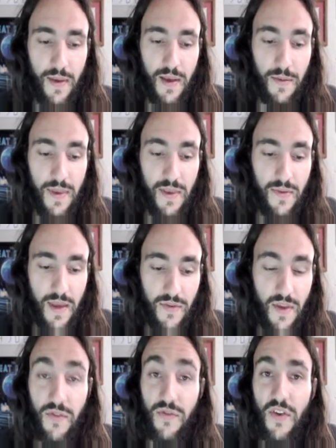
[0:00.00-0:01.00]
because
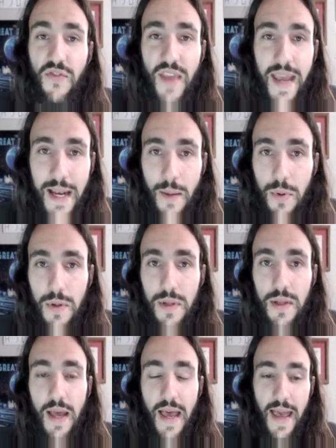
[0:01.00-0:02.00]
it's
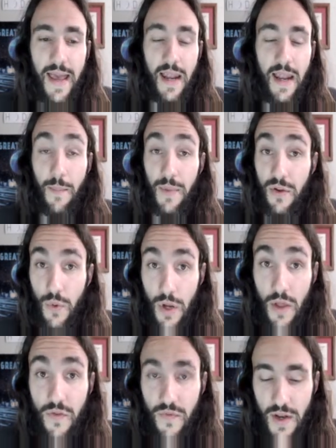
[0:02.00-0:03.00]
sustainable. And I'm going to do
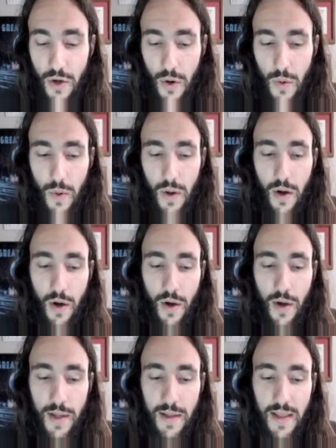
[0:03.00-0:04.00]
another video
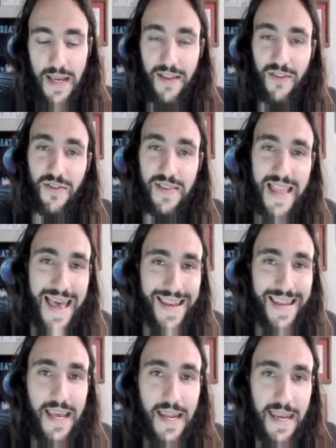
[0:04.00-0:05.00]
on like its
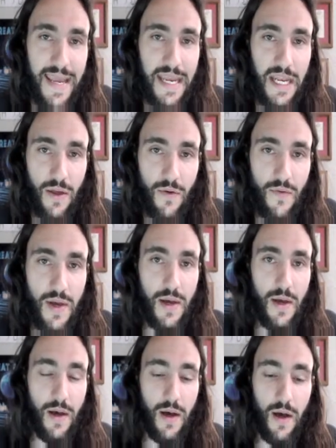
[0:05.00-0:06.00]
net negative
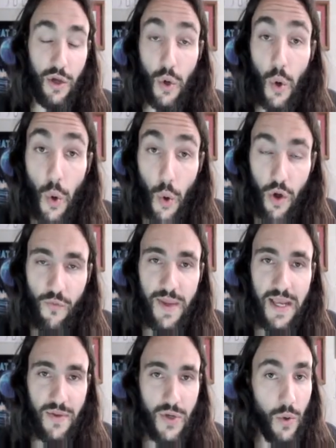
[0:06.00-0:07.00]
goal of
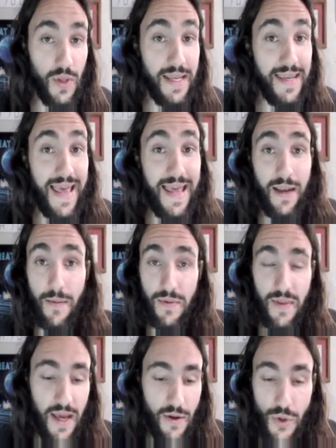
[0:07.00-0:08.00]
being totally net
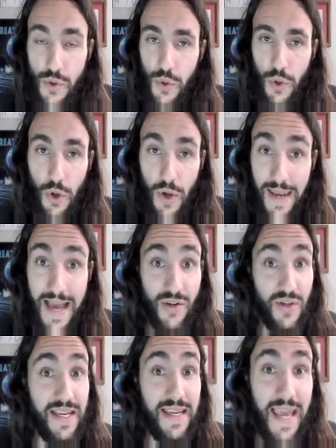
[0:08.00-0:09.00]
neutral and
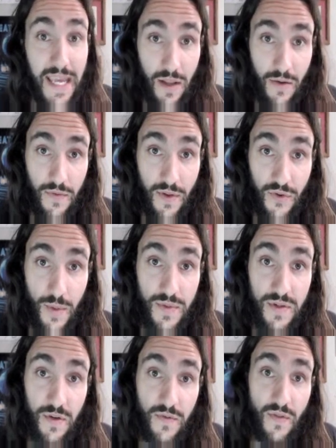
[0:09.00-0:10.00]
actually negative in
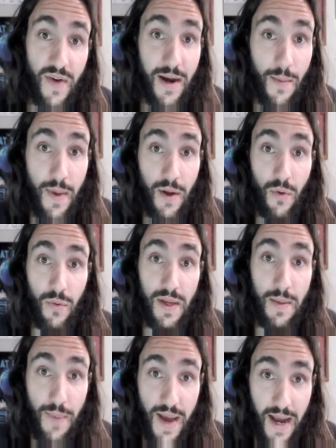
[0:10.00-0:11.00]
terms of environmental
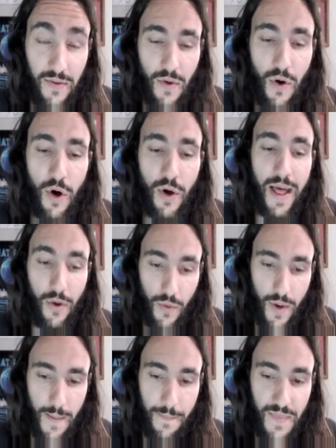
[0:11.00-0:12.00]
impact on
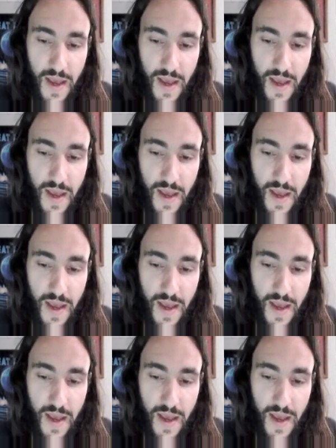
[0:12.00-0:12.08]
Algorand.